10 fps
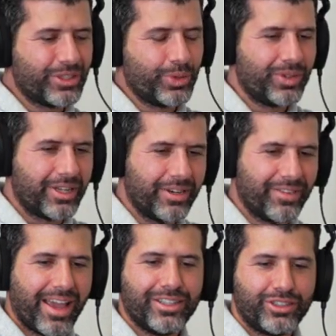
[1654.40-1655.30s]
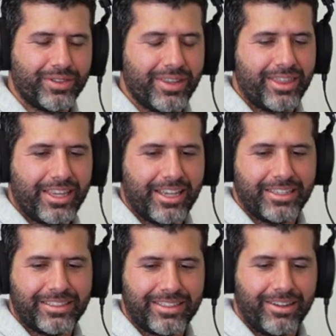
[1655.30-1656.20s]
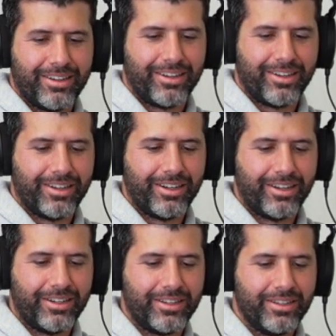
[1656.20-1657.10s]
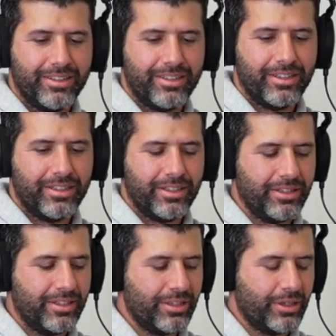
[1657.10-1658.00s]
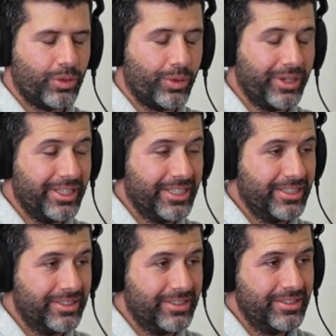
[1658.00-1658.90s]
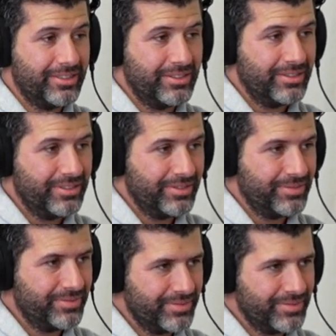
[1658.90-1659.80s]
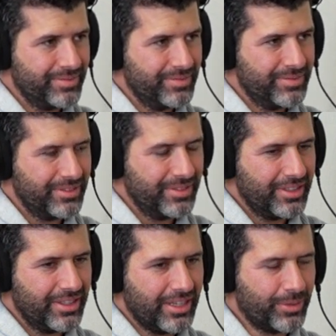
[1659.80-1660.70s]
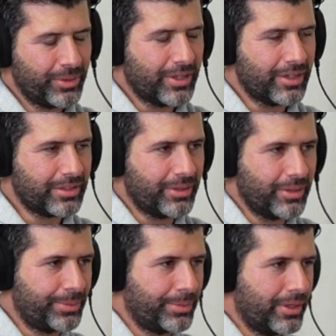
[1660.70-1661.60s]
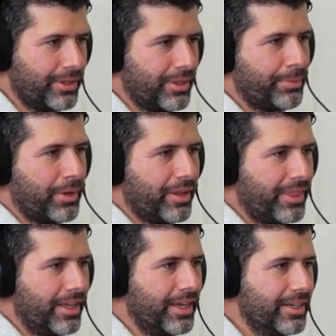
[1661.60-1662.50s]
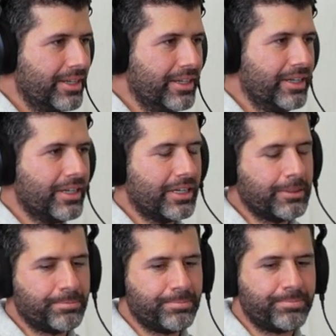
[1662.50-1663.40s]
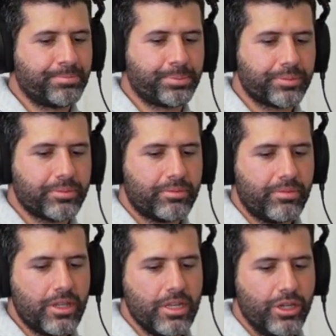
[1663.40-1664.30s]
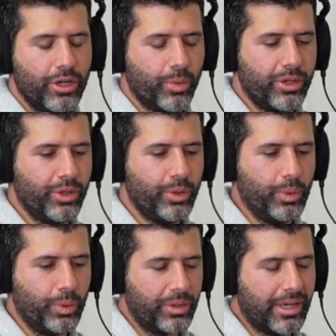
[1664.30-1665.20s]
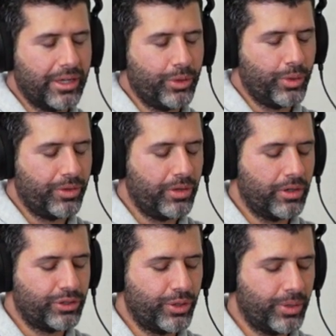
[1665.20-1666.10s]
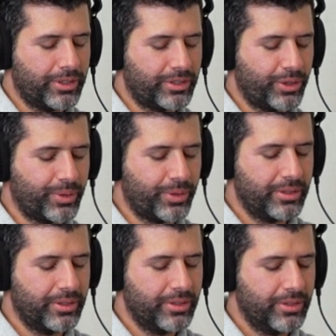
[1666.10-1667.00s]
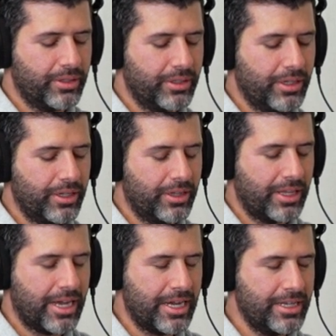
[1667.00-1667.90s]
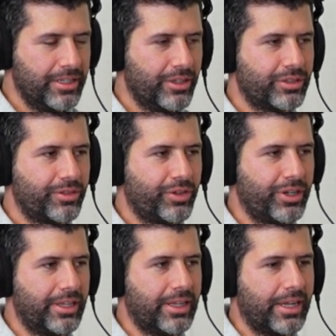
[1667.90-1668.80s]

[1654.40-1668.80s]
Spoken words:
two kind of adjuvant things are coiling. And we talked a little bit about that. When you get your arterial circuit in line, there's a very